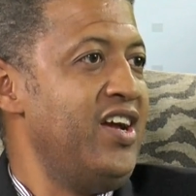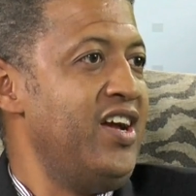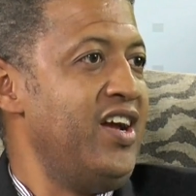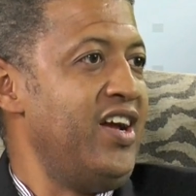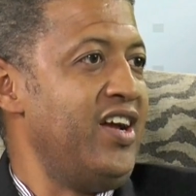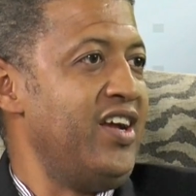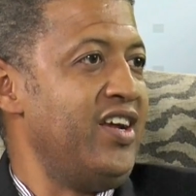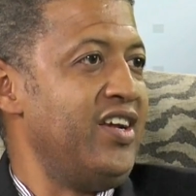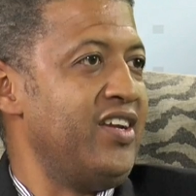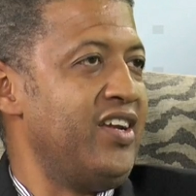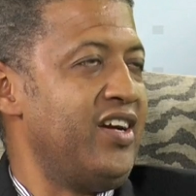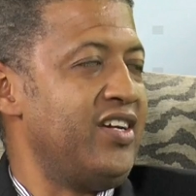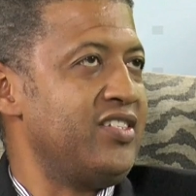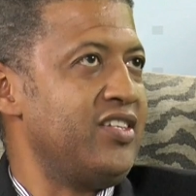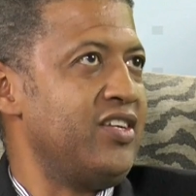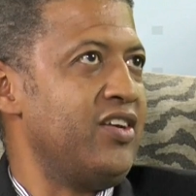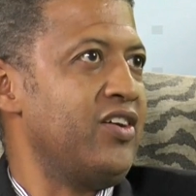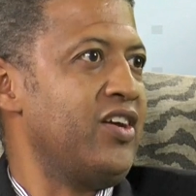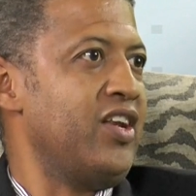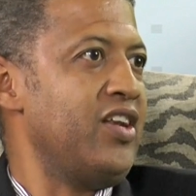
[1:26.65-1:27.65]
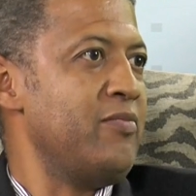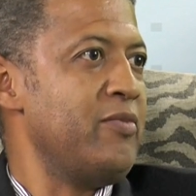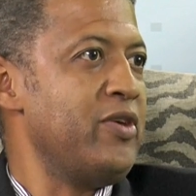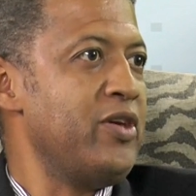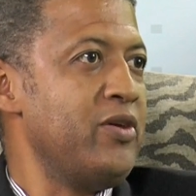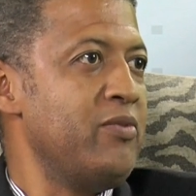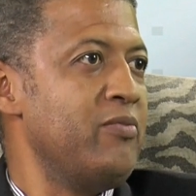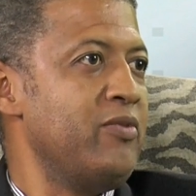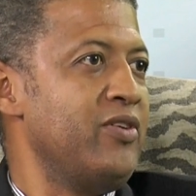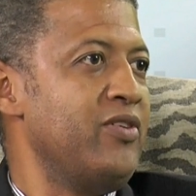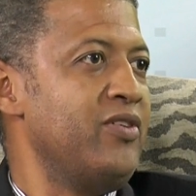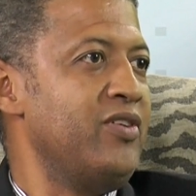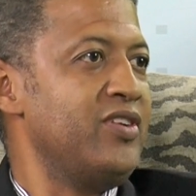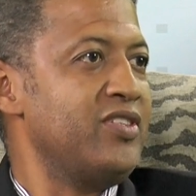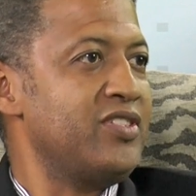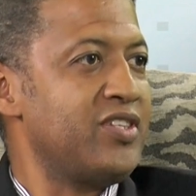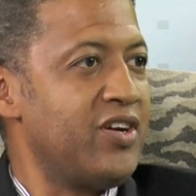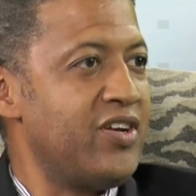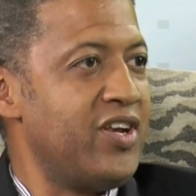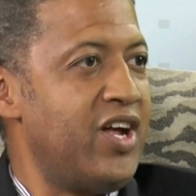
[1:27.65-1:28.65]
And I said, "Okay, let me humor you.
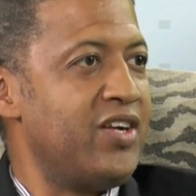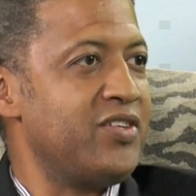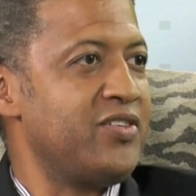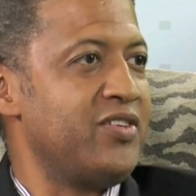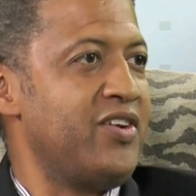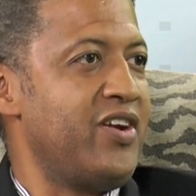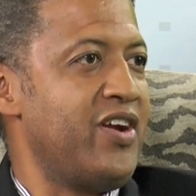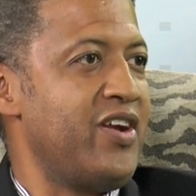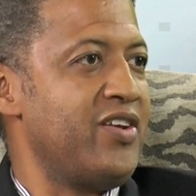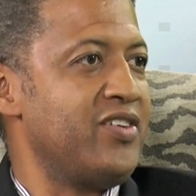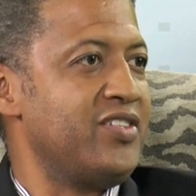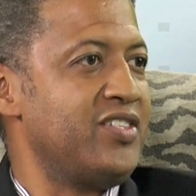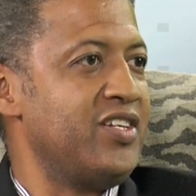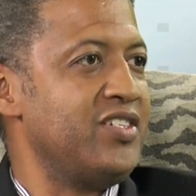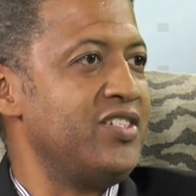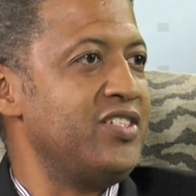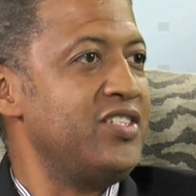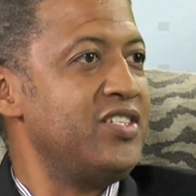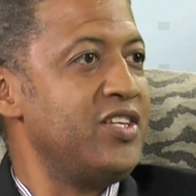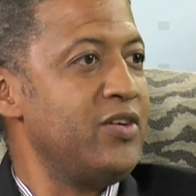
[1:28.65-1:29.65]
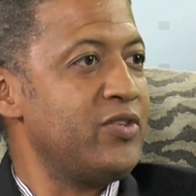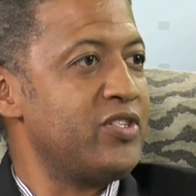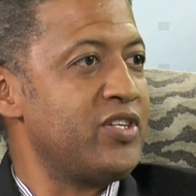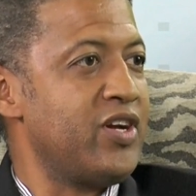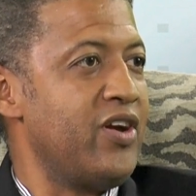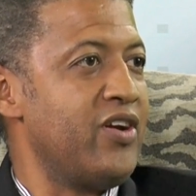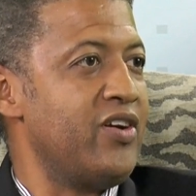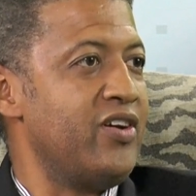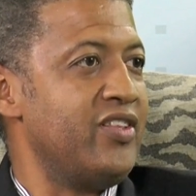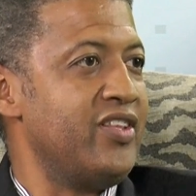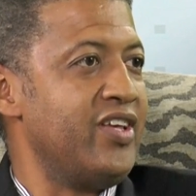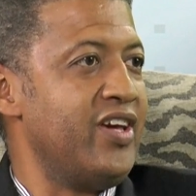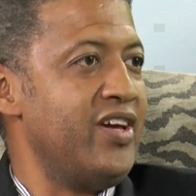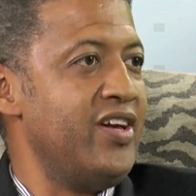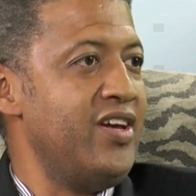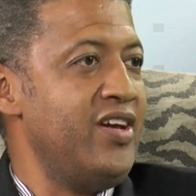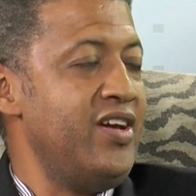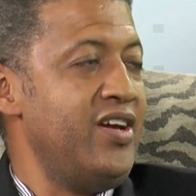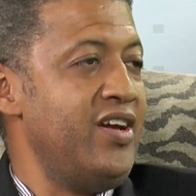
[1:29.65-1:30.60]
Let's go down to the radio station, see what's going on there."